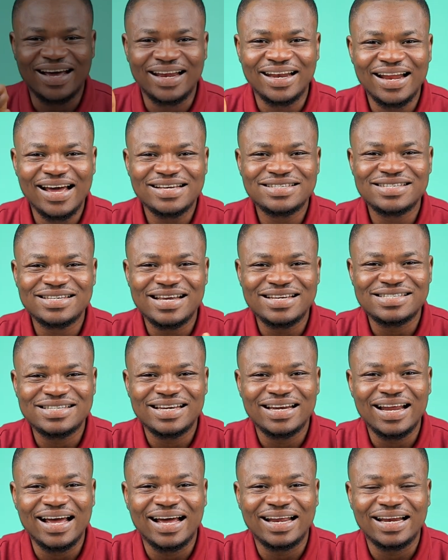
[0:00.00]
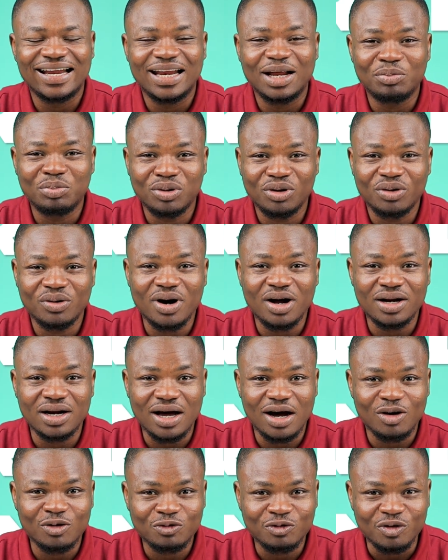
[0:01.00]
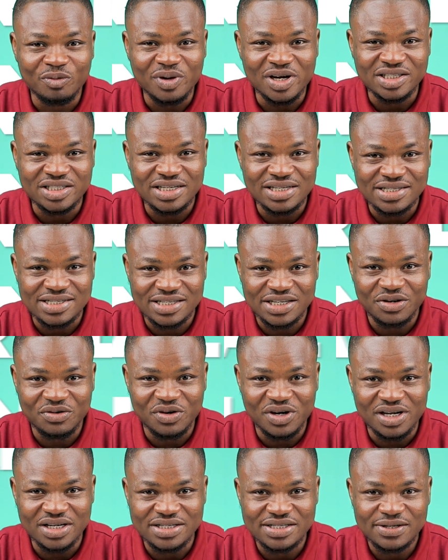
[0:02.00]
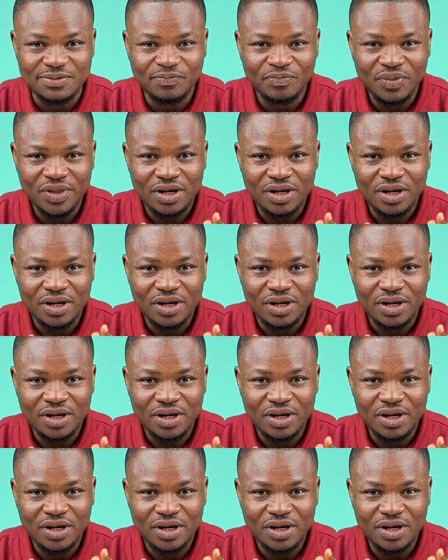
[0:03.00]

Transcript: our last lesson under the plural noun formation series,